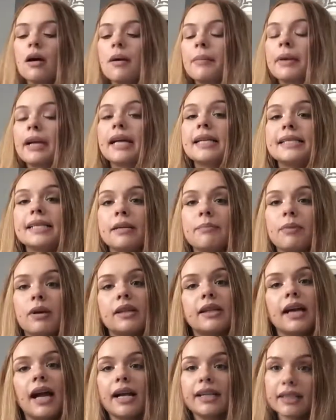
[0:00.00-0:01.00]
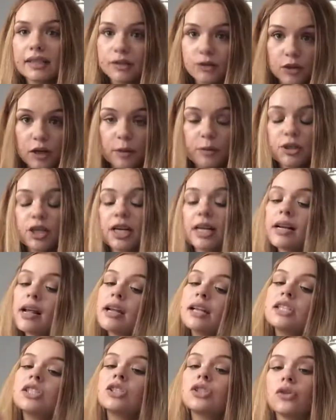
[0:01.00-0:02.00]
But I did put that in the description,
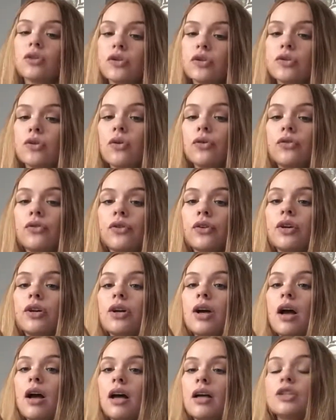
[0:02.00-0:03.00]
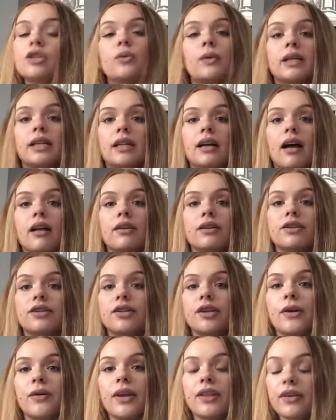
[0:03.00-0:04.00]
and it still sold for $20.
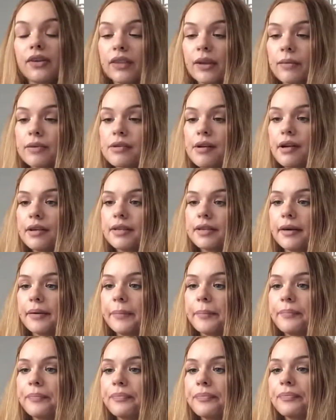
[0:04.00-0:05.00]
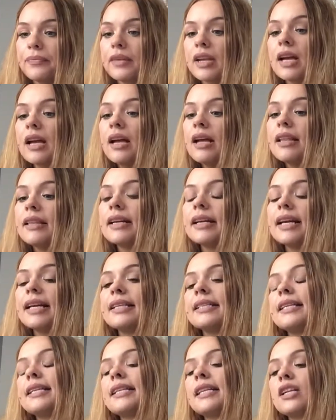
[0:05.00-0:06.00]
So I thought that was awesome. The
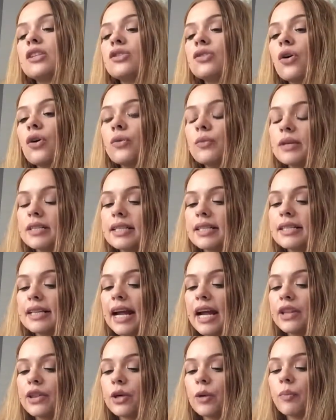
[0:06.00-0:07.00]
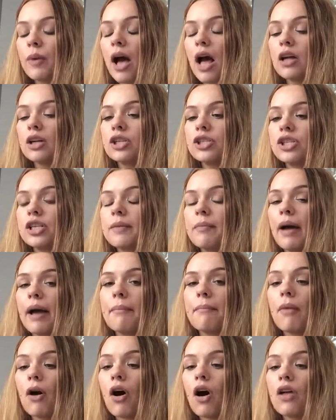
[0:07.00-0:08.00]
next thing that sold was this Anthropology by
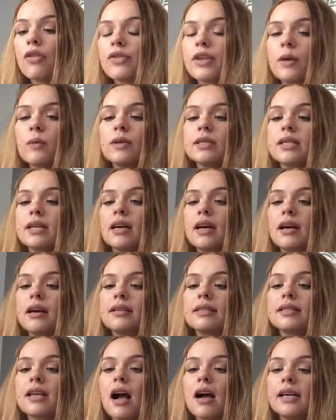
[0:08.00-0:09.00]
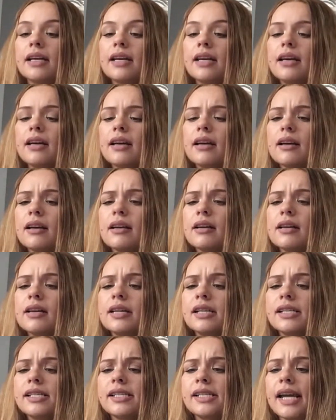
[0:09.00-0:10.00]
Moth. It was a Sakia
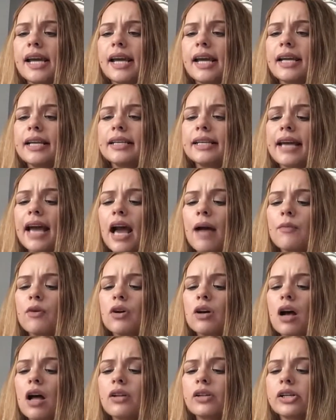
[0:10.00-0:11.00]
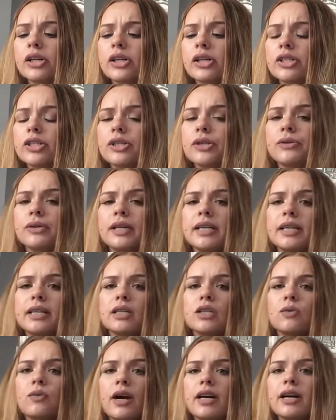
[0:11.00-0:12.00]
tan camel color tunic
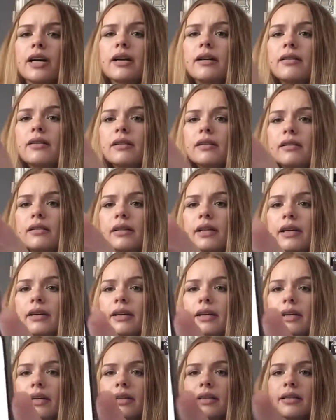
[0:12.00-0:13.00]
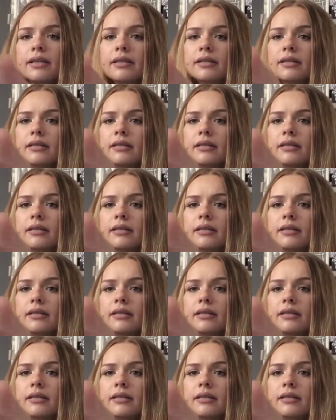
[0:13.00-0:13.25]
sweater. There it is.